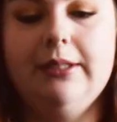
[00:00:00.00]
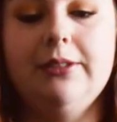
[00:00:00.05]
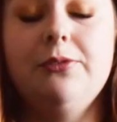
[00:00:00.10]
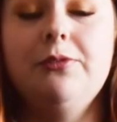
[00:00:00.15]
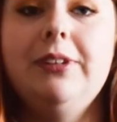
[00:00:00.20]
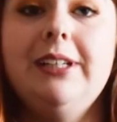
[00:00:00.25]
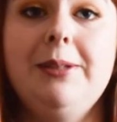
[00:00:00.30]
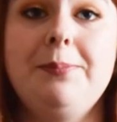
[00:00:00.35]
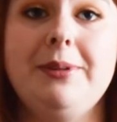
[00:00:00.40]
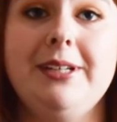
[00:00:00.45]

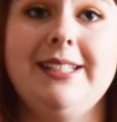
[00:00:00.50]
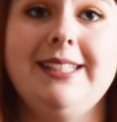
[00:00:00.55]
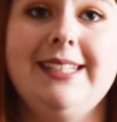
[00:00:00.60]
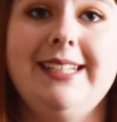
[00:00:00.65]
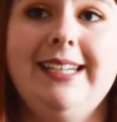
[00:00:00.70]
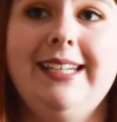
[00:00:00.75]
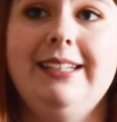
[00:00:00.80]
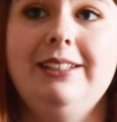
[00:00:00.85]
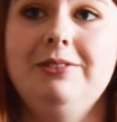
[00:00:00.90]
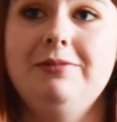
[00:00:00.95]
It's really
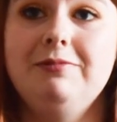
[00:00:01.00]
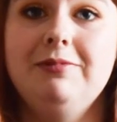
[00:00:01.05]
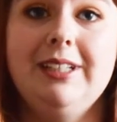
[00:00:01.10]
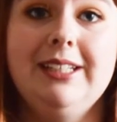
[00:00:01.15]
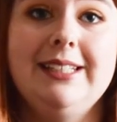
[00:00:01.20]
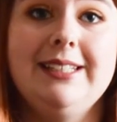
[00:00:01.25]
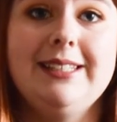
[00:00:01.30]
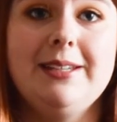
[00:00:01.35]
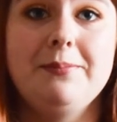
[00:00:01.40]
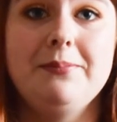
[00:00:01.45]
pretty,
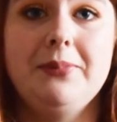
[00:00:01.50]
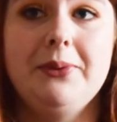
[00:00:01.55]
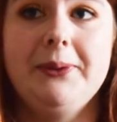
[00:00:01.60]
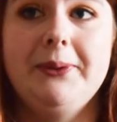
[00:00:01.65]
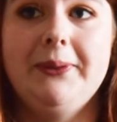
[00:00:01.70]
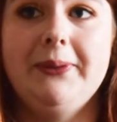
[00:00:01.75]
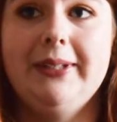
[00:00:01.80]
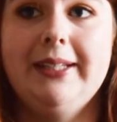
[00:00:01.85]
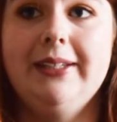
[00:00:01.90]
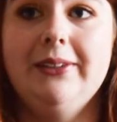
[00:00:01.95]
really
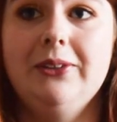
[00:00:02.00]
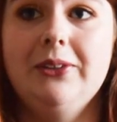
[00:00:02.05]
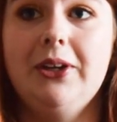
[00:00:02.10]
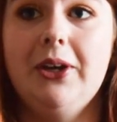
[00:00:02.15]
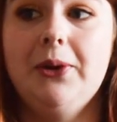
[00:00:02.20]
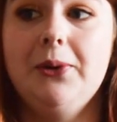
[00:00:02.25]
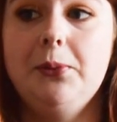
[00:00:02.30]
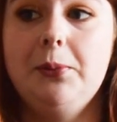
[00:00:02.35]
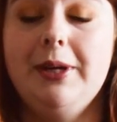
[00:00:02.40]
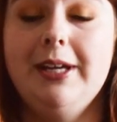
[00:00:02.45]
simple. It'll
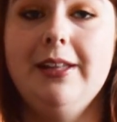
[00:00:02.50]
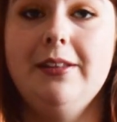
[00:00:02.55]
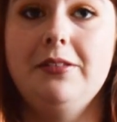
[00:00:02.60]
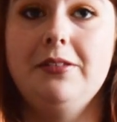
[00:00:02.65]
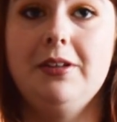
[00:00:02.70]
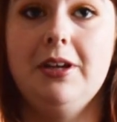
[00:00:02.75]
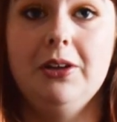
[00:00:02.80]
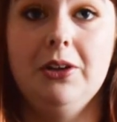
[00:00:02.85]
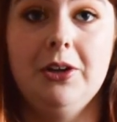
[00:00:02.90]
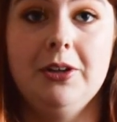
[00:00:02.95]
go
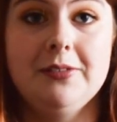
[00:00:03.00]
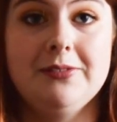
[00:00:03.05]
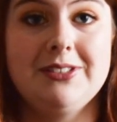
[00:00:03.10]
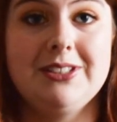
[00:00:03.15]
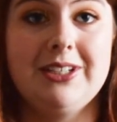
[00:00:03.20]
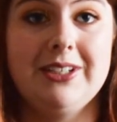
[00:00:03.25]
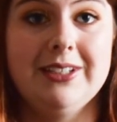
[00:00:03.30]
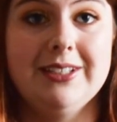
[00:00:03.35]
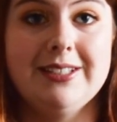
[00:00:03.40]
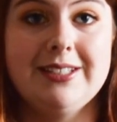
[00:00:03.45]
with a lot of
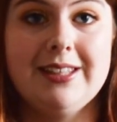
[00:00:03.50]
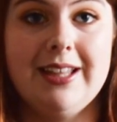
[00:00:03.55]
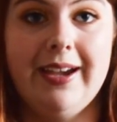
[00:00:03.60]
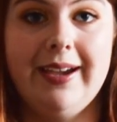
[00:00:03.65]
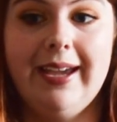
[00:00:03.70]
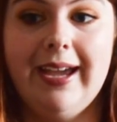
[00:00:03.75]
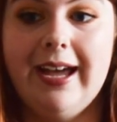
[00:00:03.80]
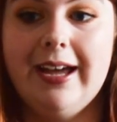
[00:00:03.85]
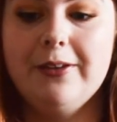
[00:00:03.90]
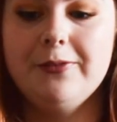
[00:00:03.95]
skirts that
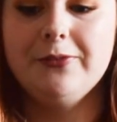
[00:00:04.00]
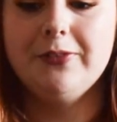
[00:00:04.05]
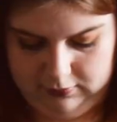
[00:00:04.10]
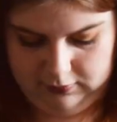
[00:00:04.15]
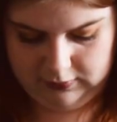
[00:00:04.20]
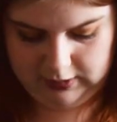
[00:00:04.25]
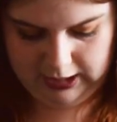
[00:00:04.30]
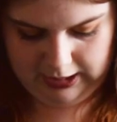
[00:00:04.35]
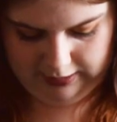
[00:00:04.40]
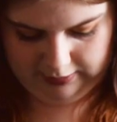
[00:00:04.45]
I have.
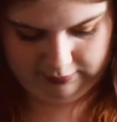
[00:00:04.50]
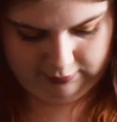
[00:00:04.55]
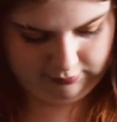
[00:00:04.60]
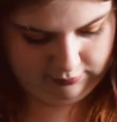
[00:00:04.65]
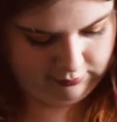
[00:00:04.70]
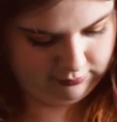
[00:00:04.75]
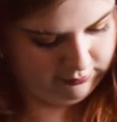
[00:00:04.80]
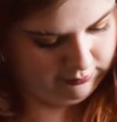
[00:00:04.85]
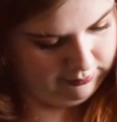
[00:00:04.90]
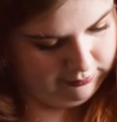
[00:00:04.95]
Yeah,
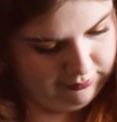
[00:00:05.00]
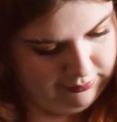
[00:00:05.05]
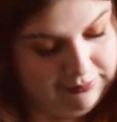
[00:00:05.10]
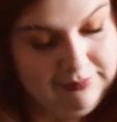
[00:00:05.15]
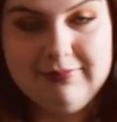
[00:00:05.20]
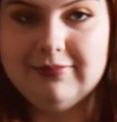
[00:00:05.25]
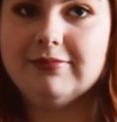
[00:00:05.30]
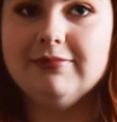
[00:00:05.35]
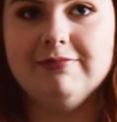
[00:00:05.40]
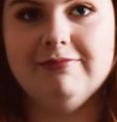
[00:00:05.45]

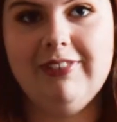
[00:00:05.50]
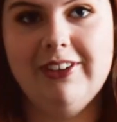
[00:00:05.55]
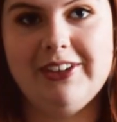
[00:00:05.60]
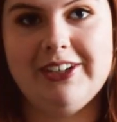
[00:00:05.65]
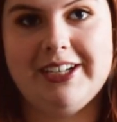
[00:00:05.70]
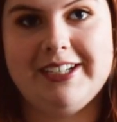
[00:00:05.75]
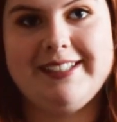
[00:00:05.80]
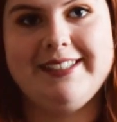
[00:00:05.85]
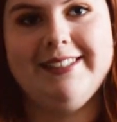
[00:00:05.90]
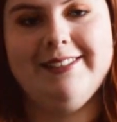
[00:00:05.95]
very
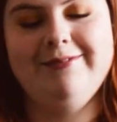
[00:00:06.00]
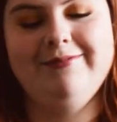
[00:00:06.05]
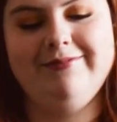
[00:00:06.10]
nice.